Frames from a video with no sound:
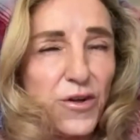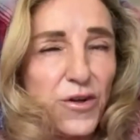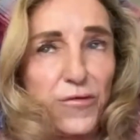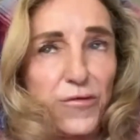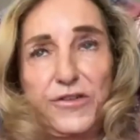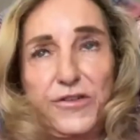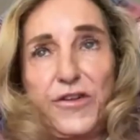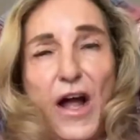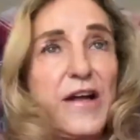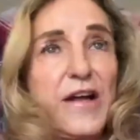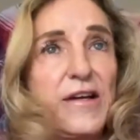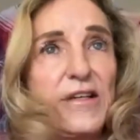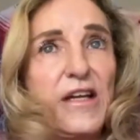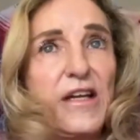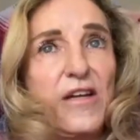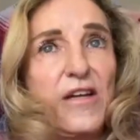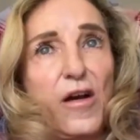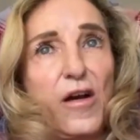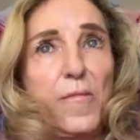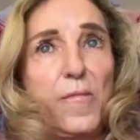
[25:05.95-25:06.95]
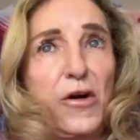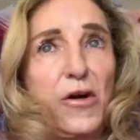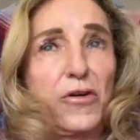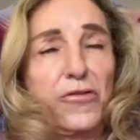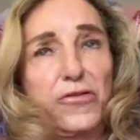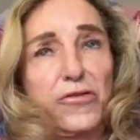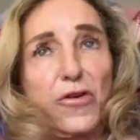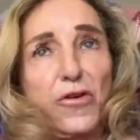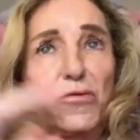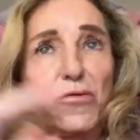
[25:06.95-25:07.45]
So this idea that
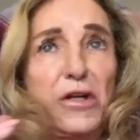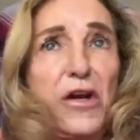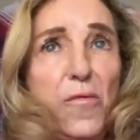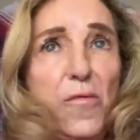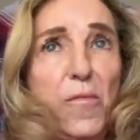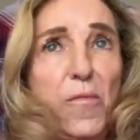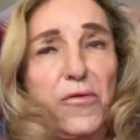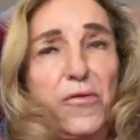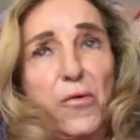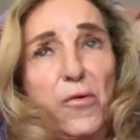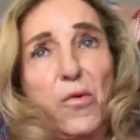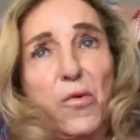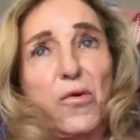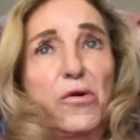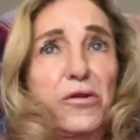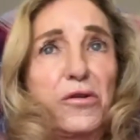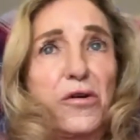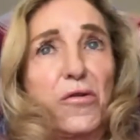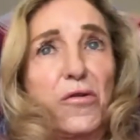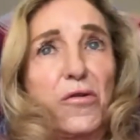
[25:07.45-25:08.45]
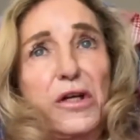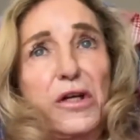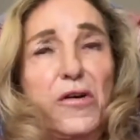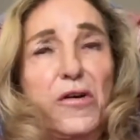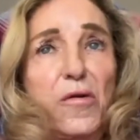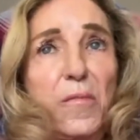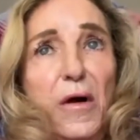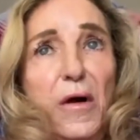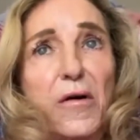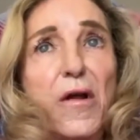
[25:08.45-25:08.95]
Americans don't care about the world, they don't
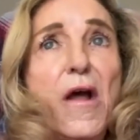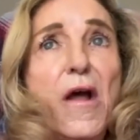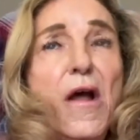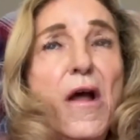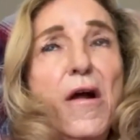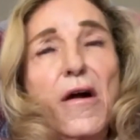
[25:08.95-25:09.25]
care about,